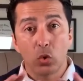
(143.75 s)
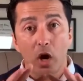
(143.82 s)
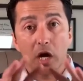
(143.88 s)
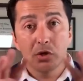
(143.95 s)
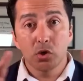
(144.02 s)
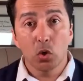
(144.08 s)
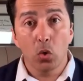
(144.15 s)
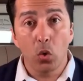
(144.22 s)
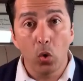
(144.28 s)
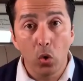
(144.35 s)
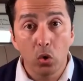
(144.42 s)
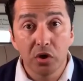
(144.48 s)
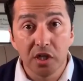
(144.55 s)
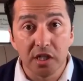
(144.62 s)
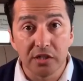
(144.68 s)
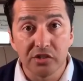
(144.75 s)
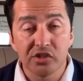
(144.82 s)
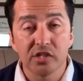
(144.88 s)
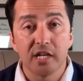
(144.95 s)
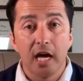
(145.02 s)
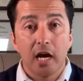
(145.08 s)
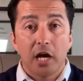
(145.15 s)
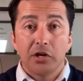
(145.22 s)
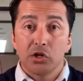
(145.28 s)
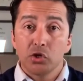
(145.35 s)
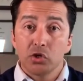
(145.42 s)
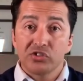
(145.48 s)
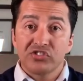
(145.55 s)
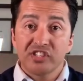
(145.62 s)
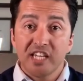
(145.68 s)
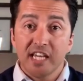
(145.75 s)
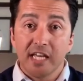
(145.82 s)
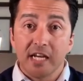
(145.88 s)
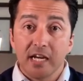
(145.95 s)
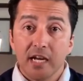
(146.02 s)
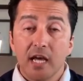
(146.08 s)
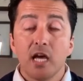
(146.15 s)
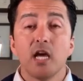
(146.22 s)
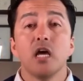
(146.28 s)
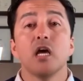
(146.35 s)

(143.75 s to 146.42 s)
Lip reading: around your organs, not under your skin,